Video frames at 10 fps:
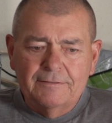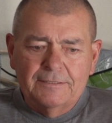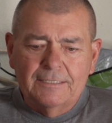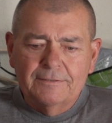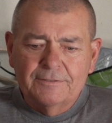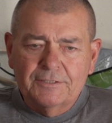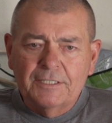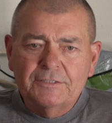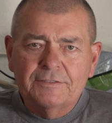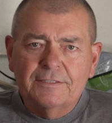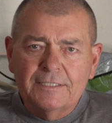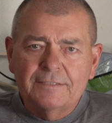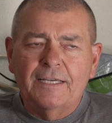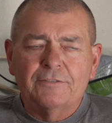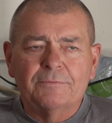It's going to
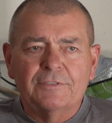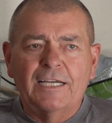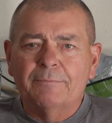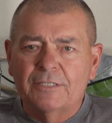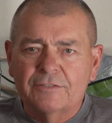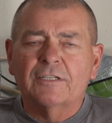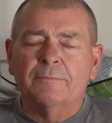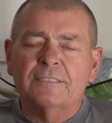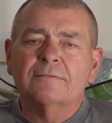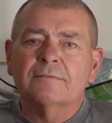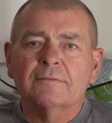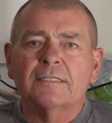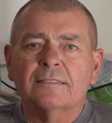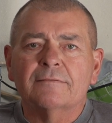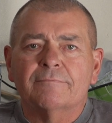take some time, but it's coming.
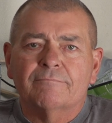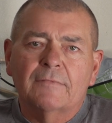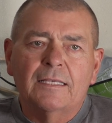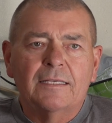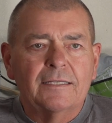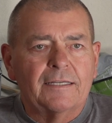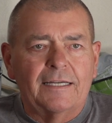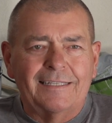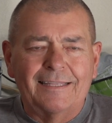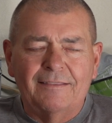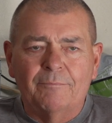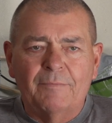And in